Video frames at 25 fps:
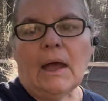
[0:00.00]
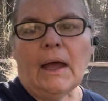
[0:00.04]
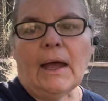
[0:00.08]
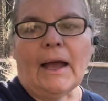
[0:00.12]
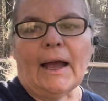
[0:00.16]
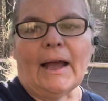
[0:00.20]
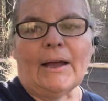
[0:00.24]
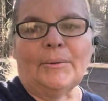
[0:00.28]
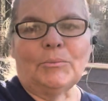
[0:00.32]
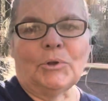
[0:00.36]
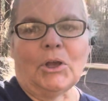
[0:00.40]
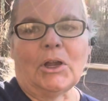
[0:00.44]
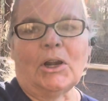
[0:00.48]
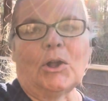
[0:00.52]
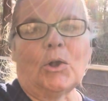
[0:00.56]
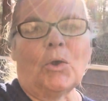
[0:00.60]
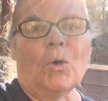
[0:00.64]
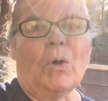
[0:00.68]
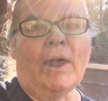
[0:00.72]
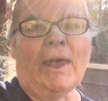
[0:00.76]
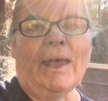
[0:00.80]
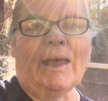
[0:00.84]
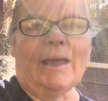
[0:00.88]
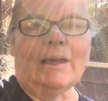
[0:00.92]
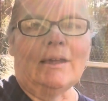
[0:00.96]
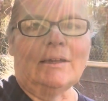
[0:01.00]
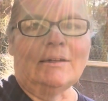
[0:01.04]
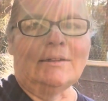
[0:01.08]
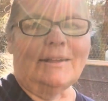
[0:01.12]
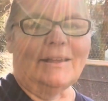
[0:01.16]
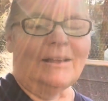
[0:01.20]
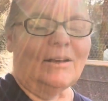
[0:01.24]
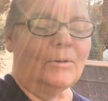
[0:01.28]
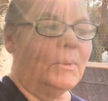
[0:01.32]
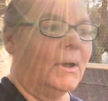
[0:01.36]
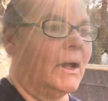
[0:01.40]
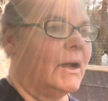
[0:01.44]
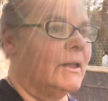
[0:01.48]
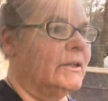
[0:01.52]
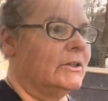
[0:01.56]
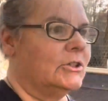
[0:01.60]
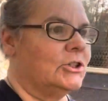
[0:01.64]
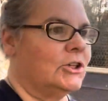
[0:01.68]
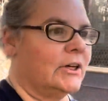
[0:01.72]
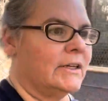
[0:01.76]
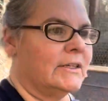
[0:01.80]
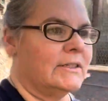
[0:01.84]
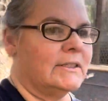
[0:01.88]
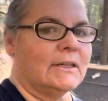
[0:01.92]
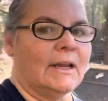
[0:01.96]
I'm going to go ahead and
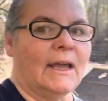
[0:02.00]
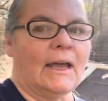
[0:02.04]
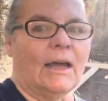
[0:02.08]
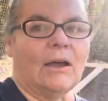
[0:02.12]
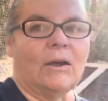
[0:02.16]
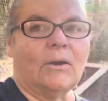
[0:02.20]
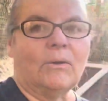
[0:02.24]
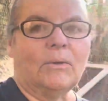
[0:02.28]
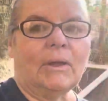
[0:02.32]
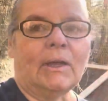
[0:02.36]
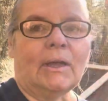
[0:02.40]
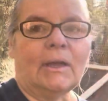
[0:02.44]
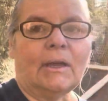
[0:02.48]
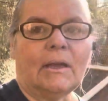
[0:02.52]
apologize now.